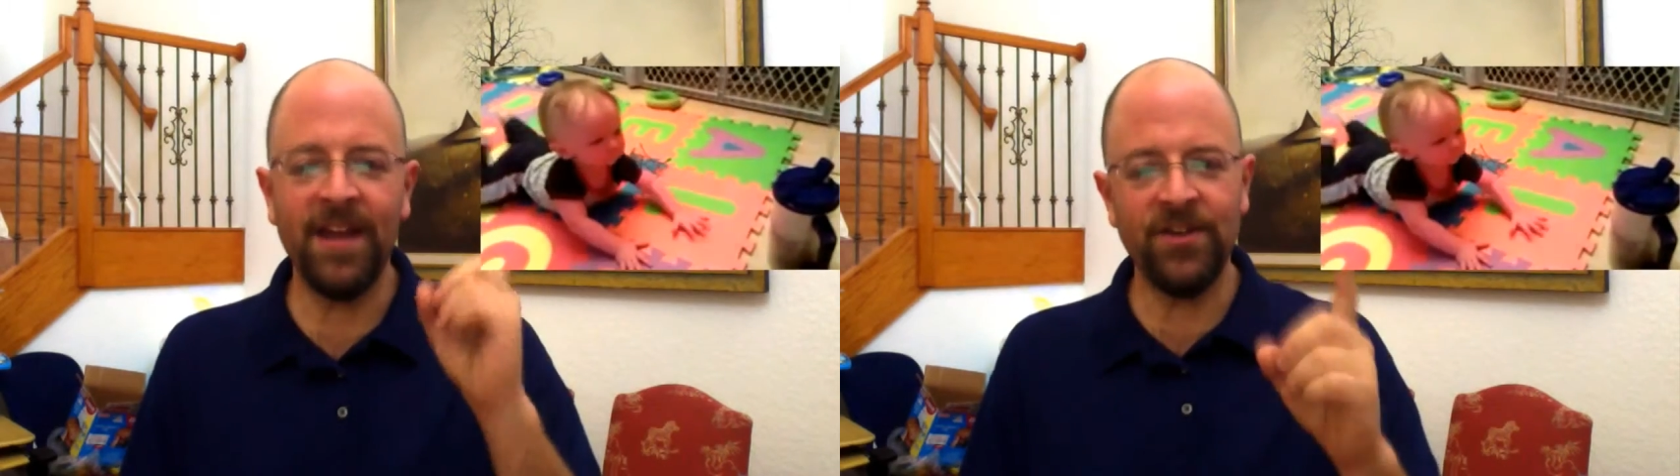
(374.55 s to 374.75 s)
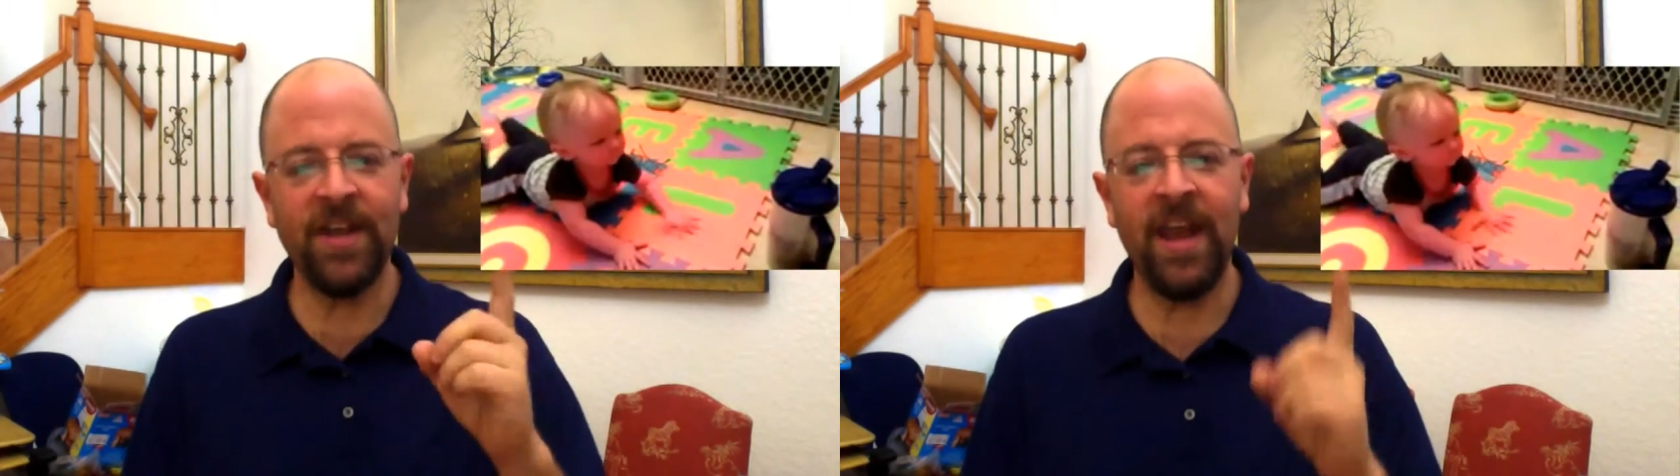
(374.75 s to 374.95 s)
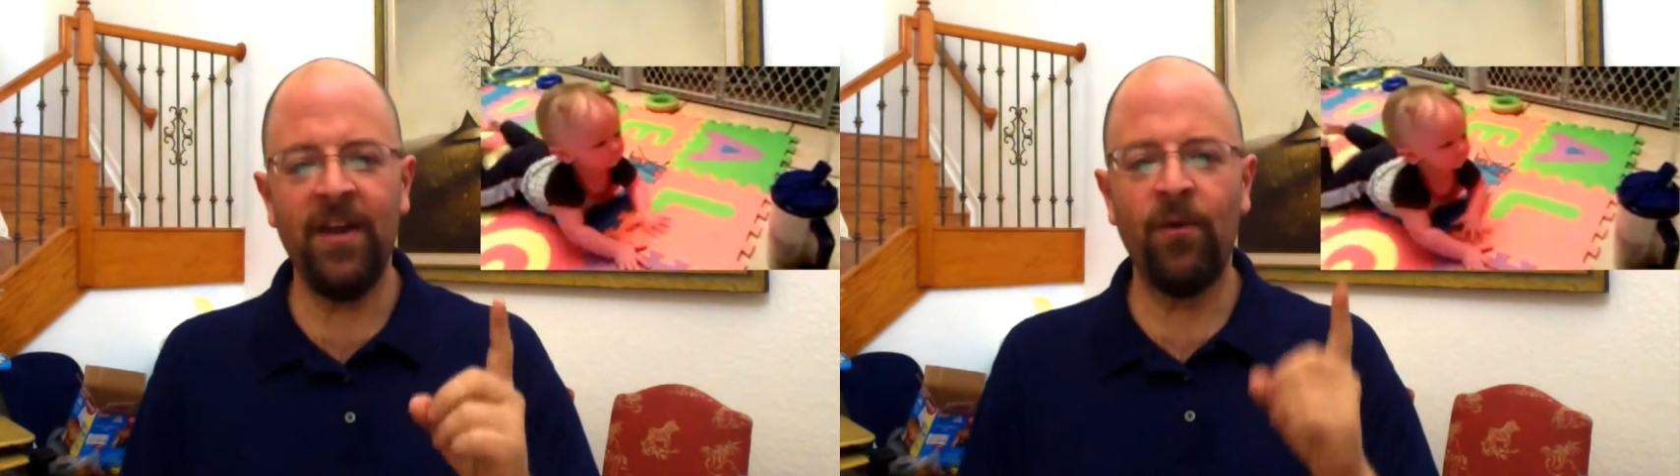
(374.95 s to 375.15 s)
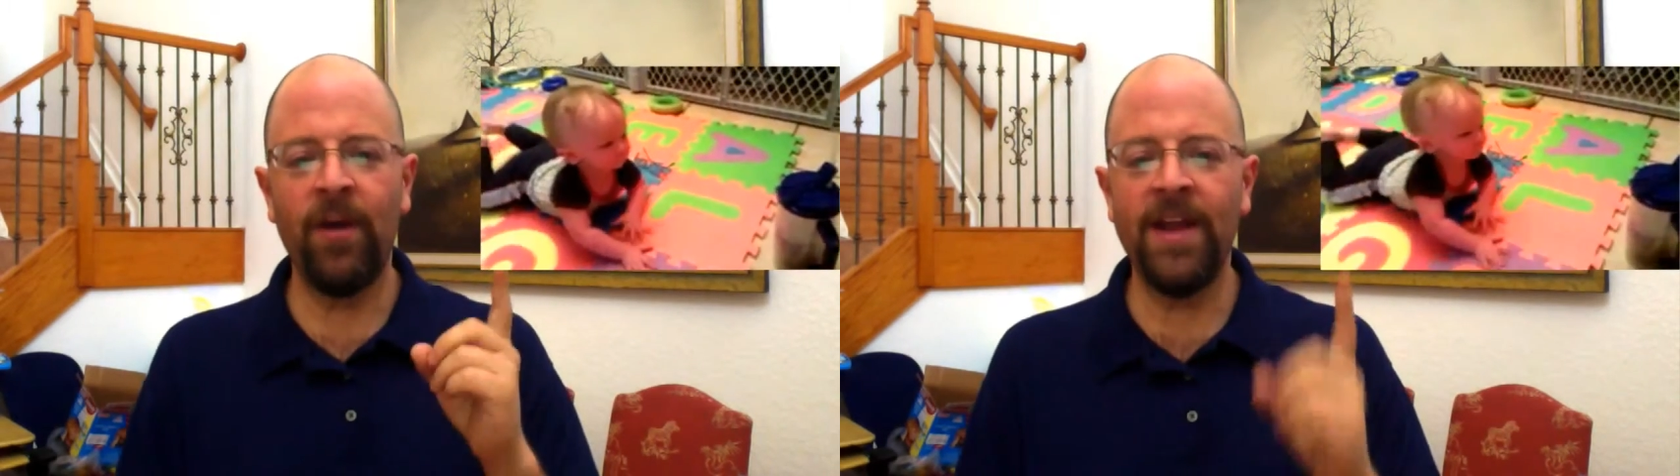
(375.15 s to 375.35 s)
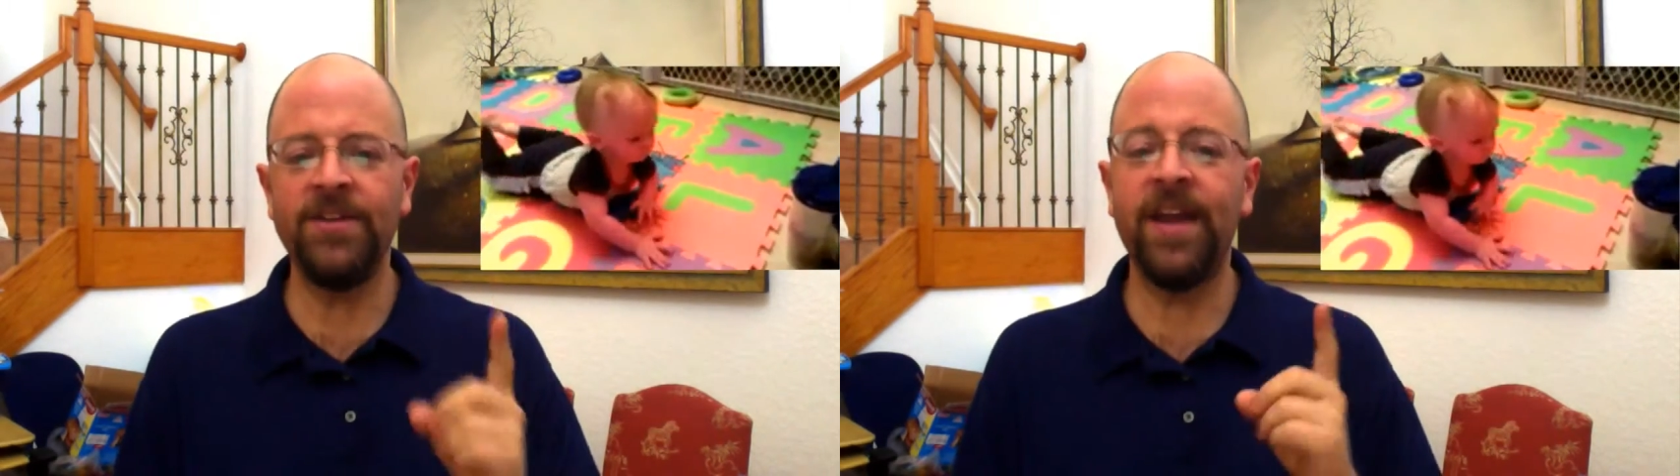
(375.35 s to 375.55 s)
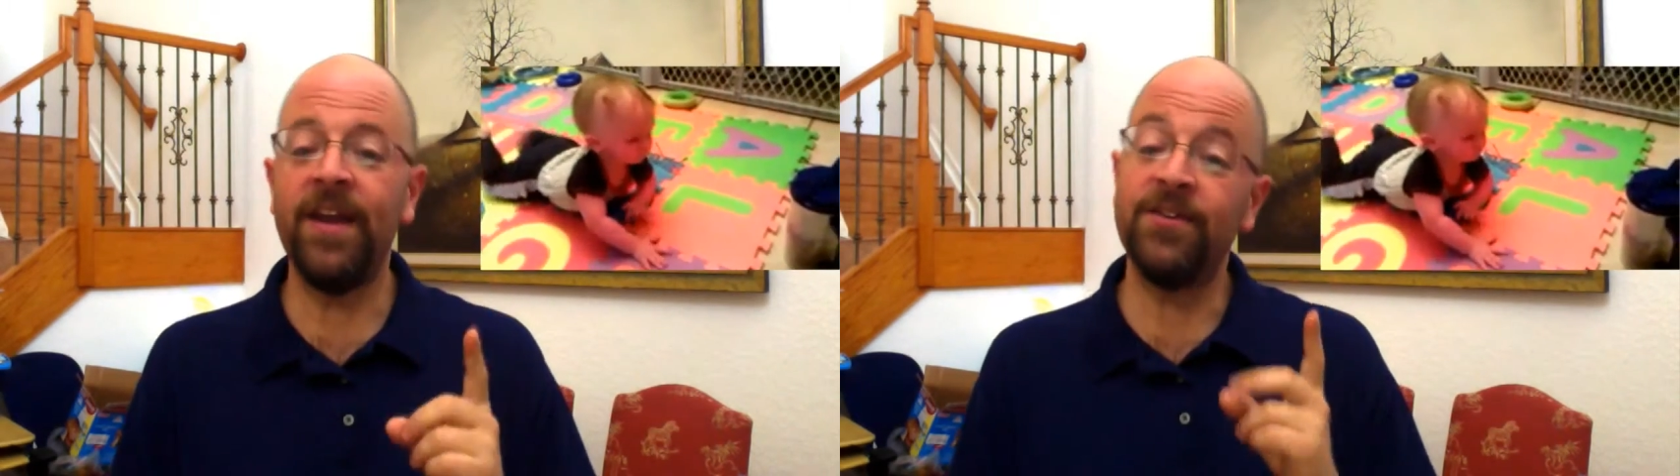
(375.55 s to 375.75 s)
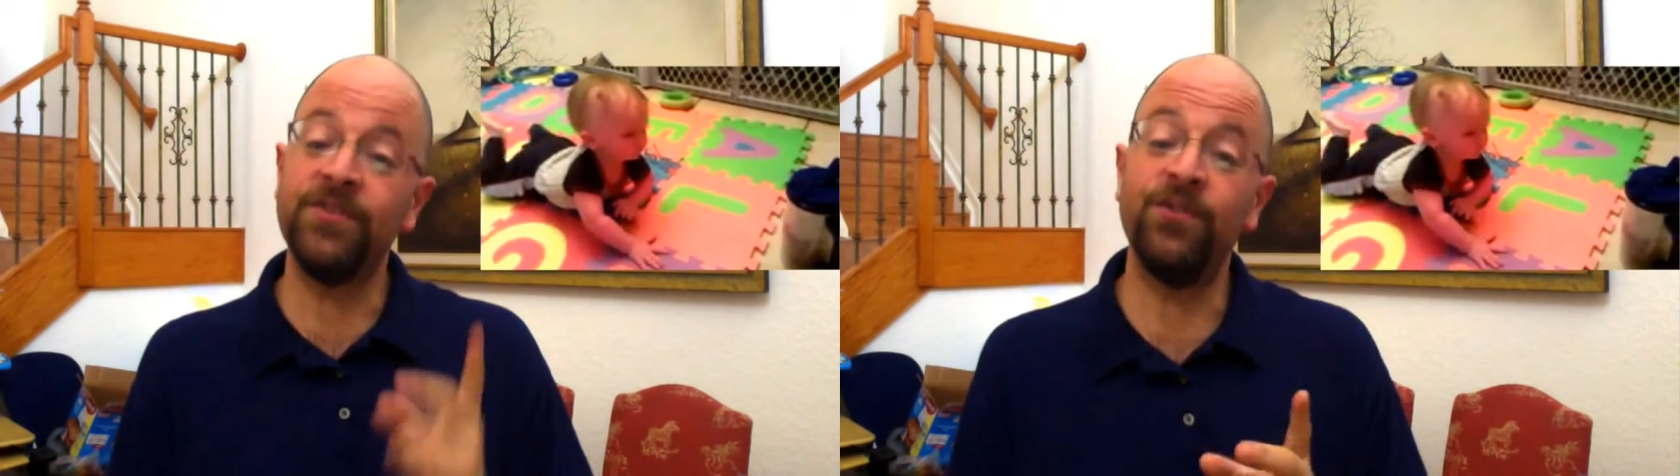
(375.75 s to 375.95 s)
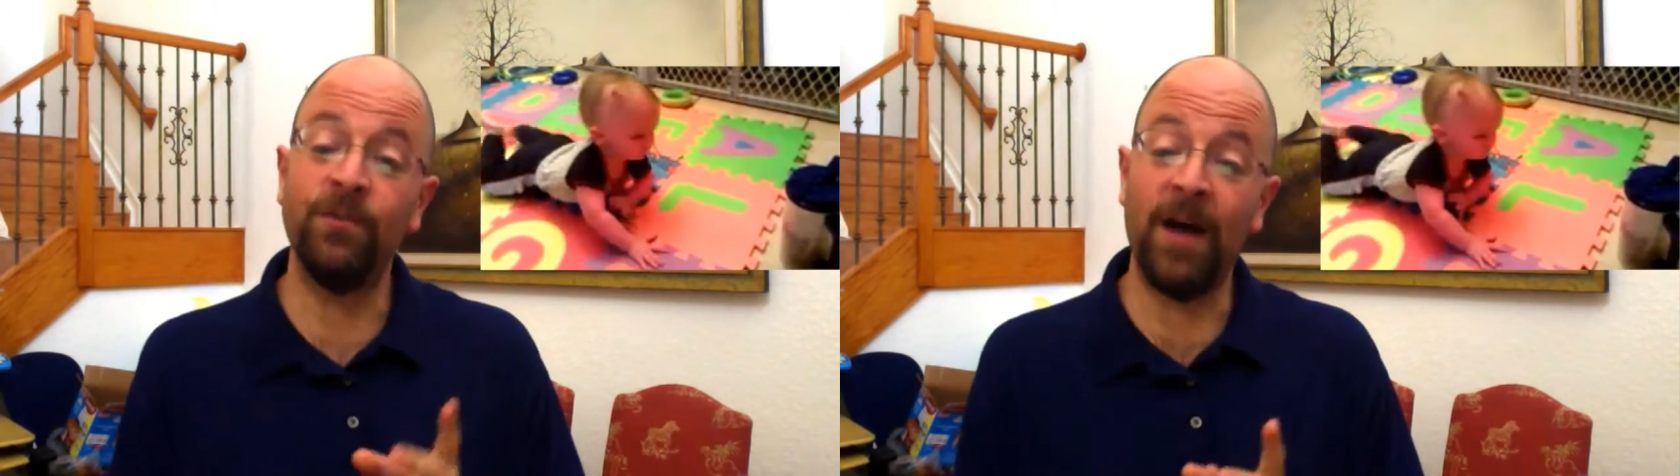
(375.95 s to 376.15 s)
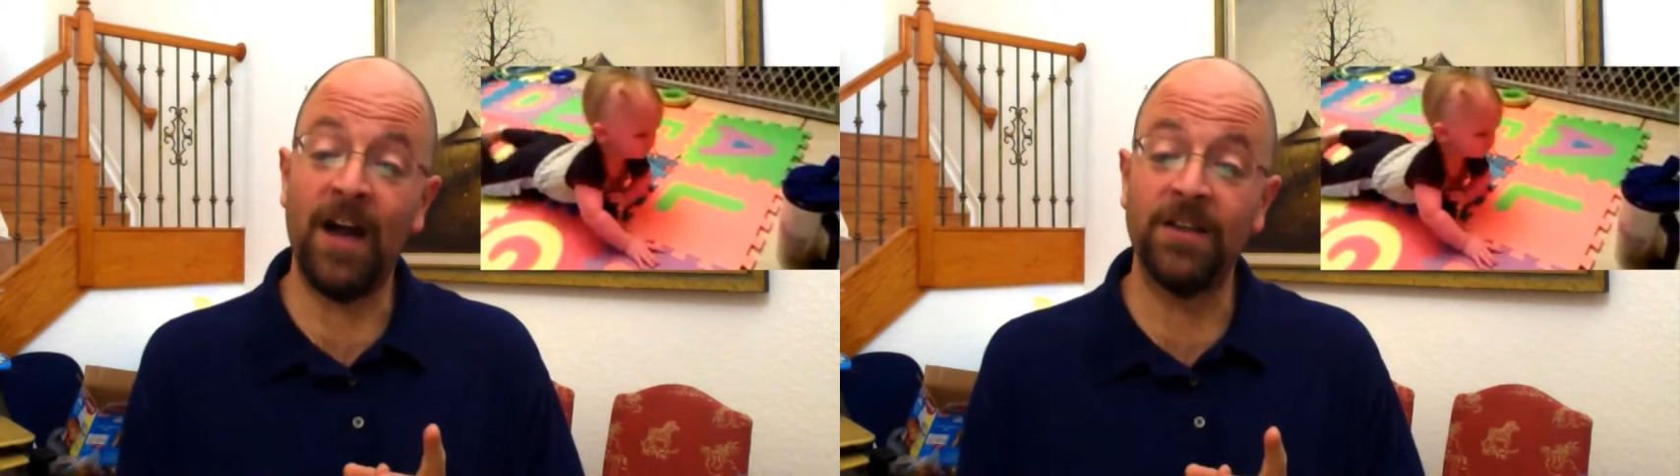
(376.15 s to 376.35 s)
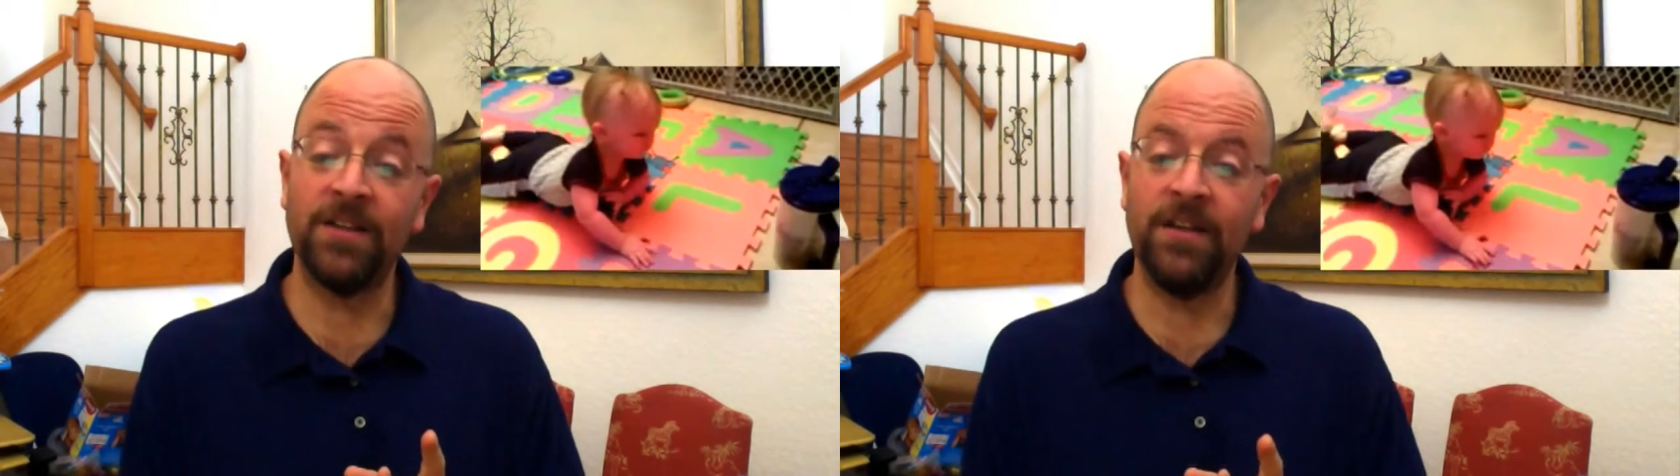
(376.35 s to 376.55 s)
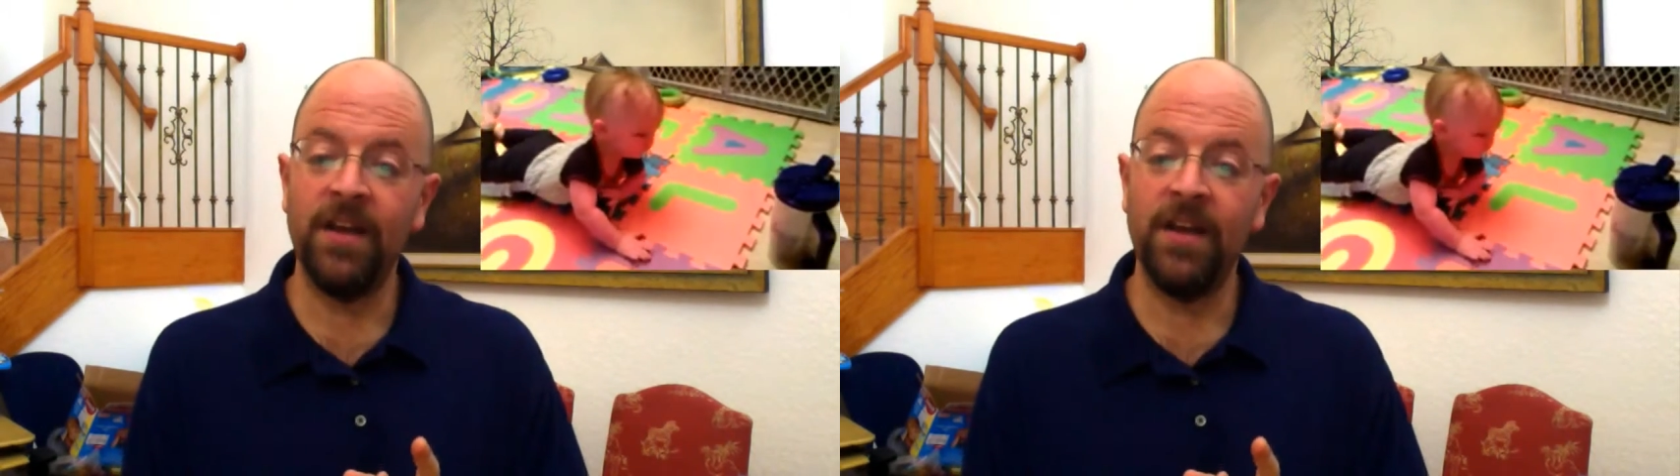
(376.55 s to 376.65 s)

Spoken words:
educator's toolbox.